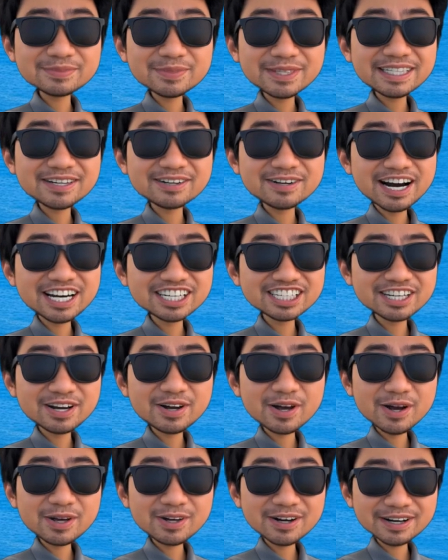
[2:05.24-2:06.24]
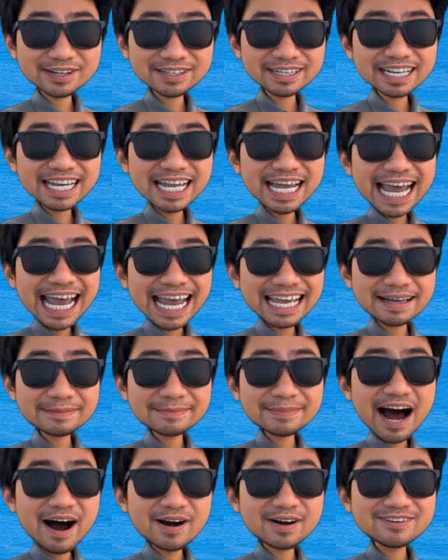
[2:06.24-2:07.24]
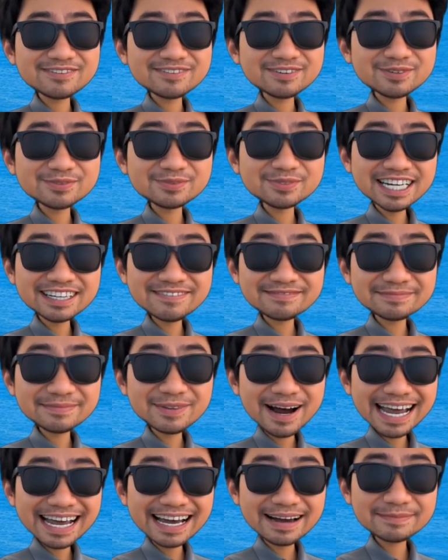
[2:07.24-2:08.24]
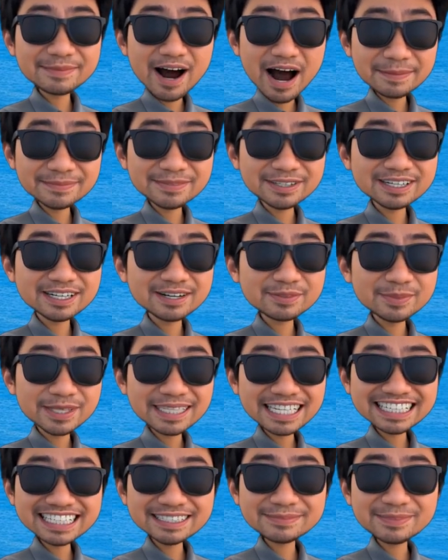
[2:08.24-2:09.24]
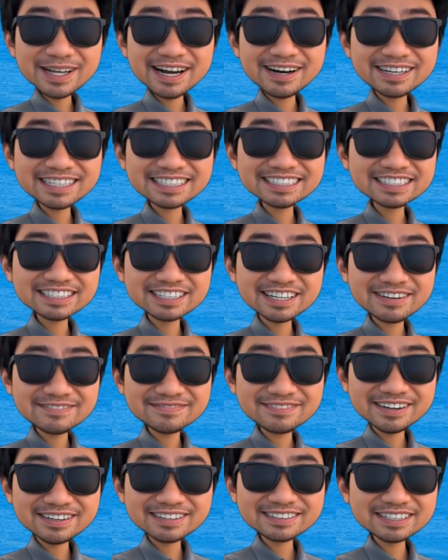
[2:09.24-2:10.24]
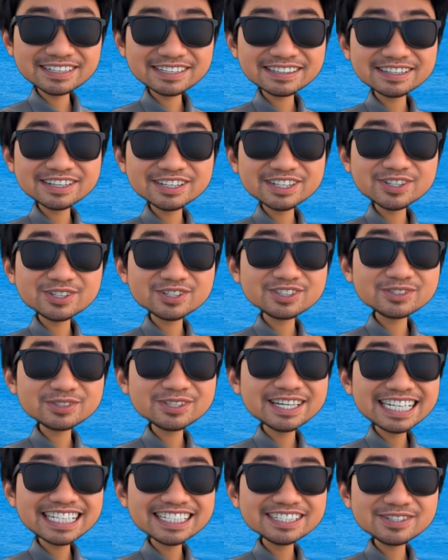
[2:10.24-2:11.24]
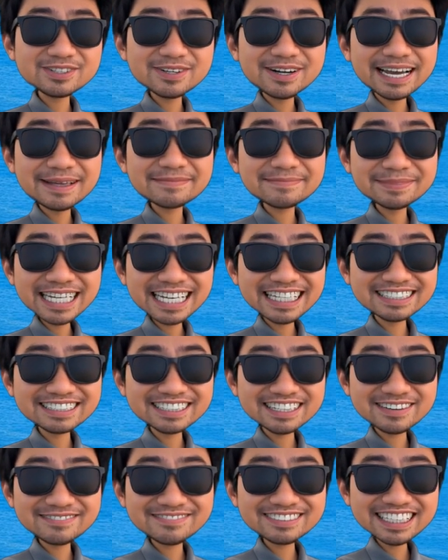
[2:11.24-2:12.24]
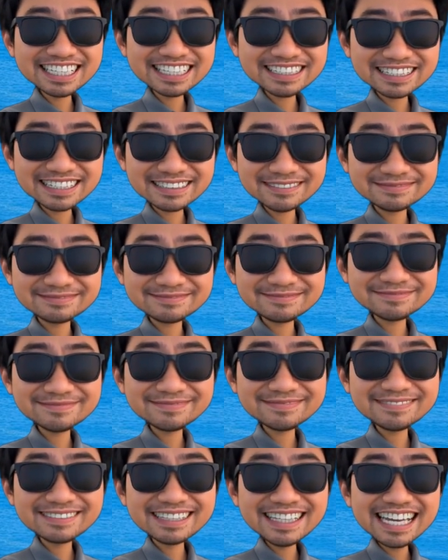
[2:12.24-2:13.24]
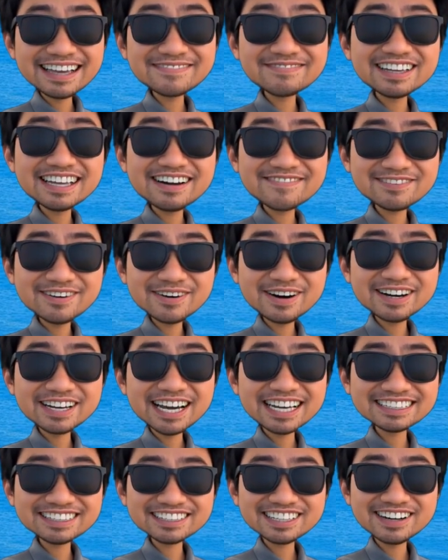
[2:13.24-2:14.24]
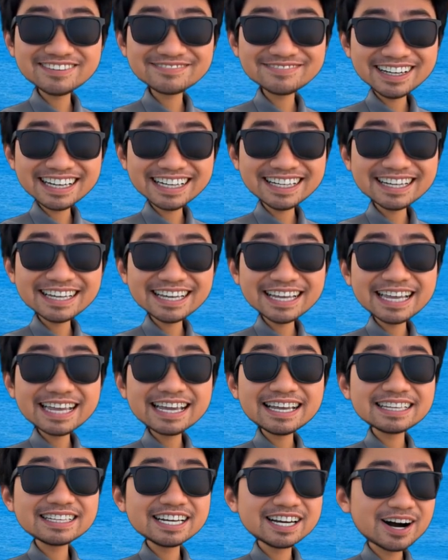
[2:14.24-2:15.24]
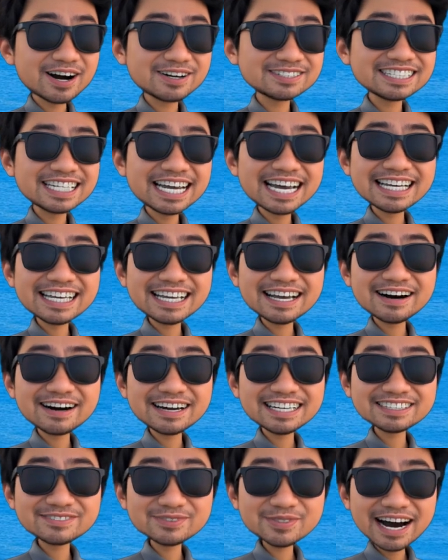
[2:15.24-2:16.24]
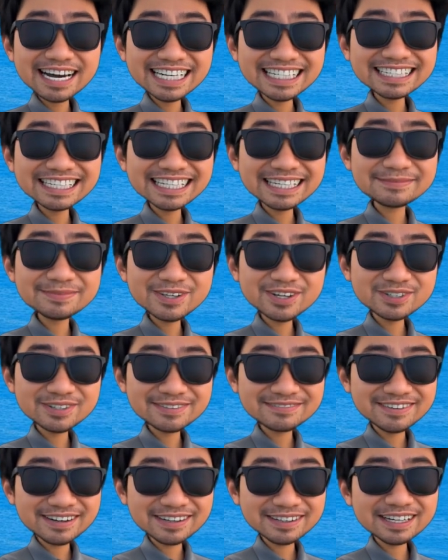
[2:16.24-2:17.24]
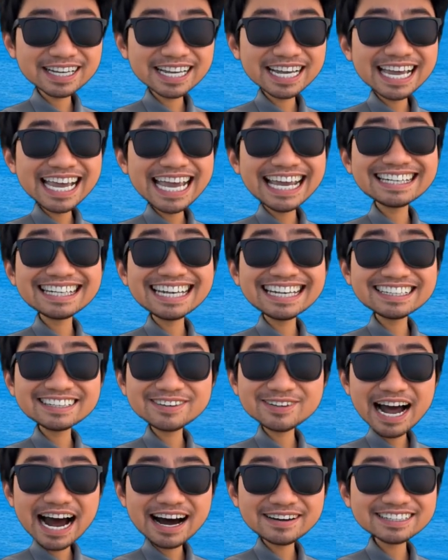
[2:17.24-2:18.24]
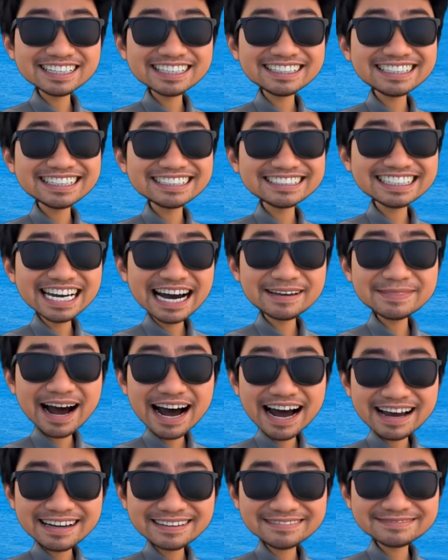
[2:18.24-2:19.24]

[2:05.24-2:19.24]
with crushed coral and a powerful reef break popular with experienced surfers, usually during peak surf season. Even if you're not surfing, the coastline here is ruggedly beautiful and less crowded than Sabang.